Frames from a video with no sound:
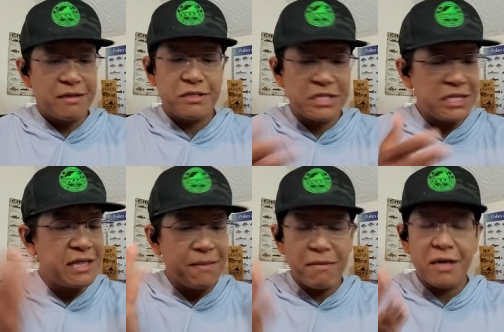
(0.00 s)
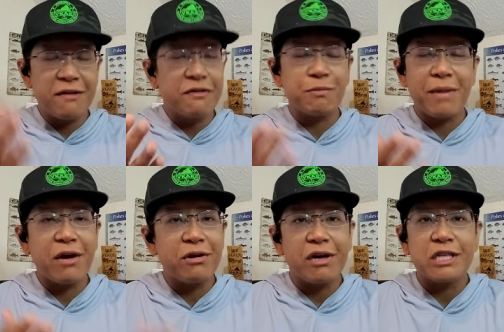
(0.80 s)
just in the middle of
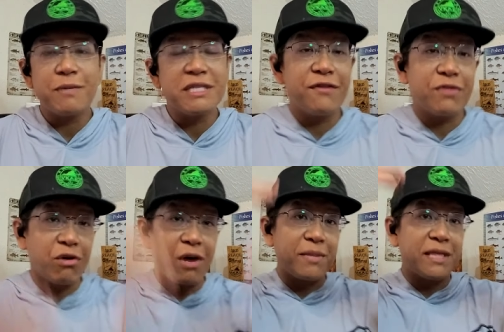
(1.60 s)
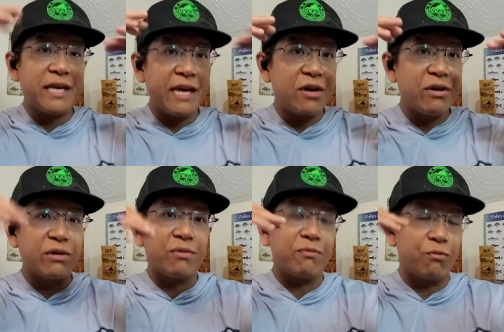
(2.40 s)
spatter dock, especially if they're up in the air and they're